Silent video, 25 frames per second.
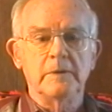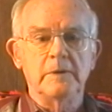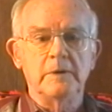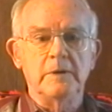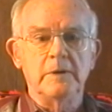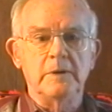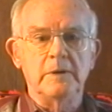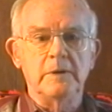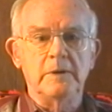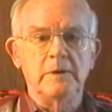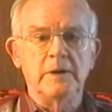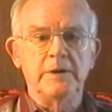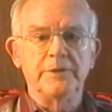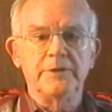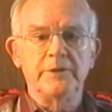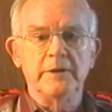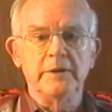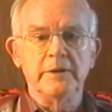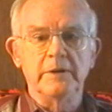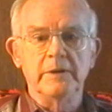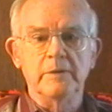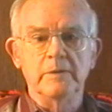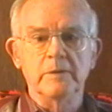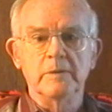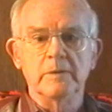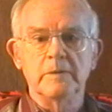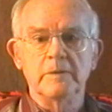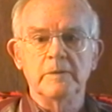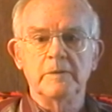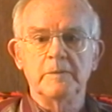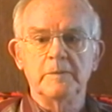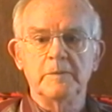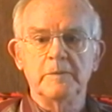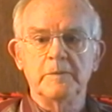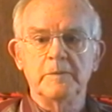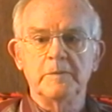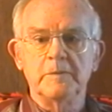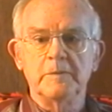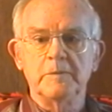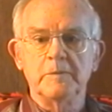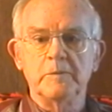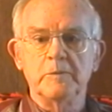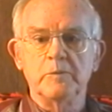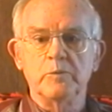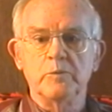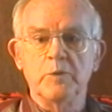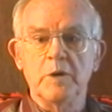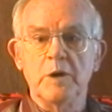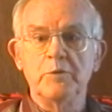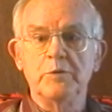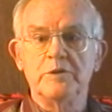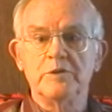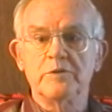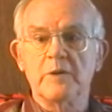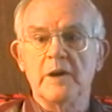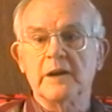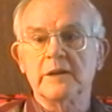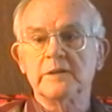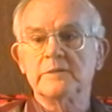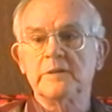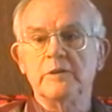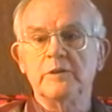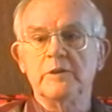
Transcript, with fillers: uh, at the railroad tracks.